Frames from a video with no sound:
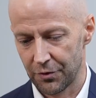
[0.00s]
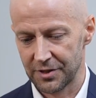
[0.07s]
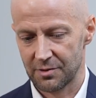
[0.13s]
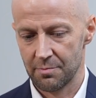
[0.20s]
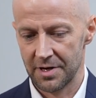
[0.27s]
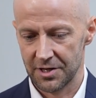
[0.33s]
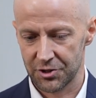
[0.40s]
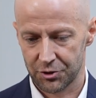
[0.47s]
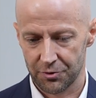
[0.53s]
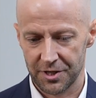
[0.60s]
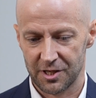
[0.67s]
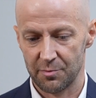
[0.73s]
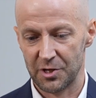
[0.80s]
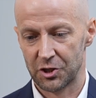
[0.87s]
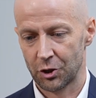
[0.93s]
this ministry
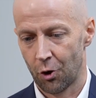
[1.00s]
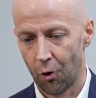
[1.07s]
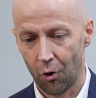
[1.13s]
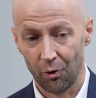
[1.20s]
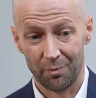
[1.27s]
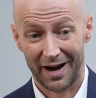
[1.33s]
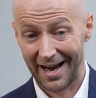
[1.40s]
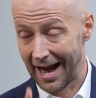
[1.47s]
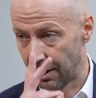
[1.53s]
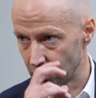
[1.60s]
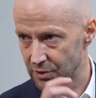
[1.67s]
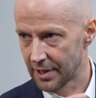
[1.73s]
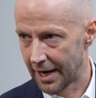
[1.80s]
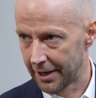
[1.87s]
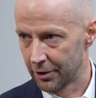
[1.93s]
to be told by
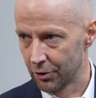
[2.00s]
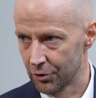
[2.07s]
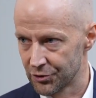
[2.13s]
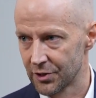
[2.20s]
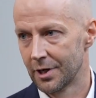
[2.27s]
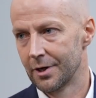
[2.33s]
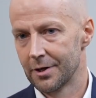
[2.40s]
outsiders,